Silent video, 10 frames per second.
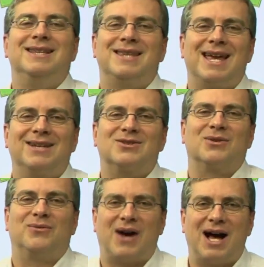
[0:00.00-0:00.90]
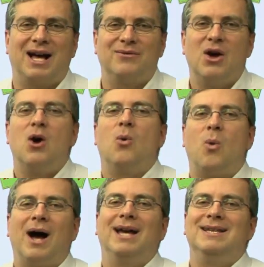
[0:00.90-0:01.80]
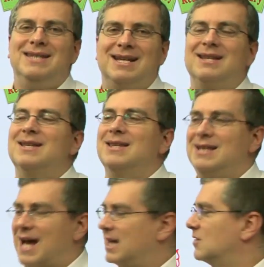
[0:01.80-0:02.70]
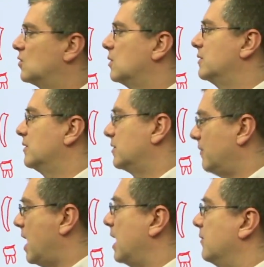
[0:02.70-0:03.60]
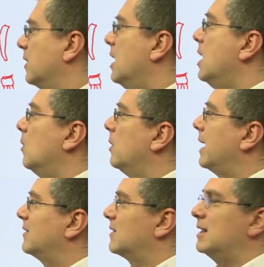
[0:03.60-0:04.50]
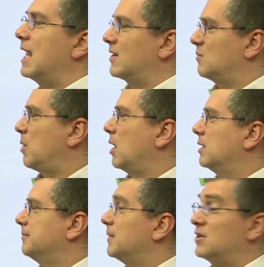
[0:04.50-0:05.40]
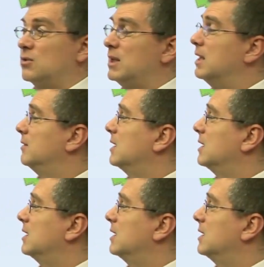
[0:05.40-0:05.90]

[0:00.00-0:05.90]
they survive? Why didn't the dinosaurs survive? Well, that's the next part. Let's read it